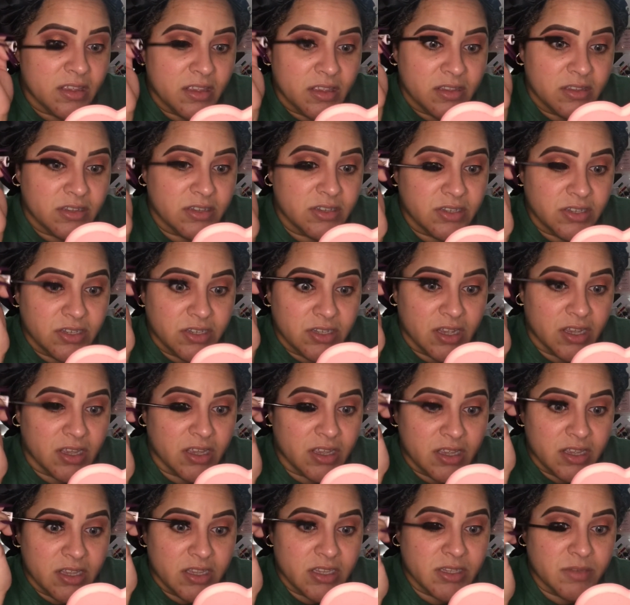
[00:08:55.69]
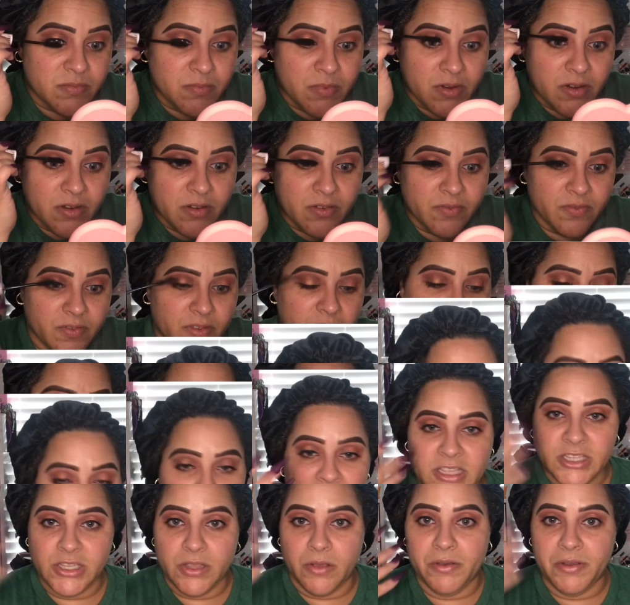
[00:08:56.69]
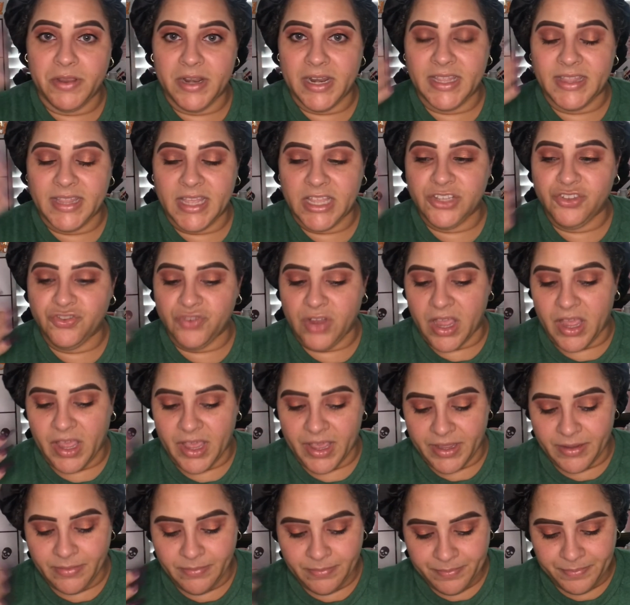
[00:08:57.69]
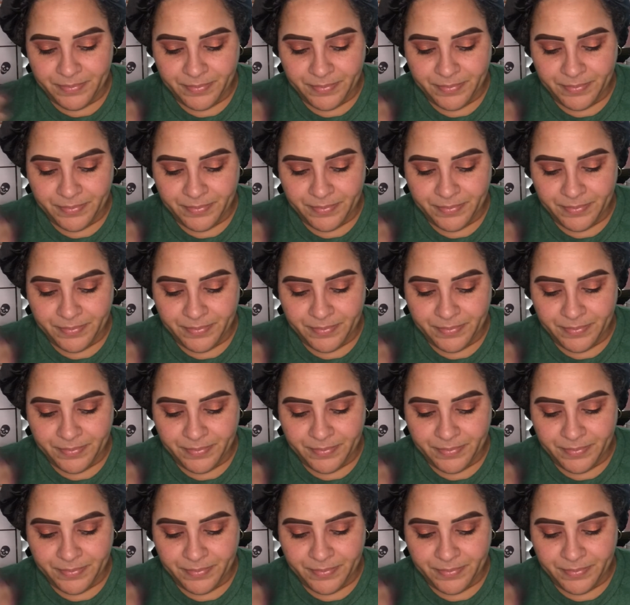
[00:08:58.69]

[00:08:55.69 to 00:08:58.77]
It's just perfect. So we let that dry.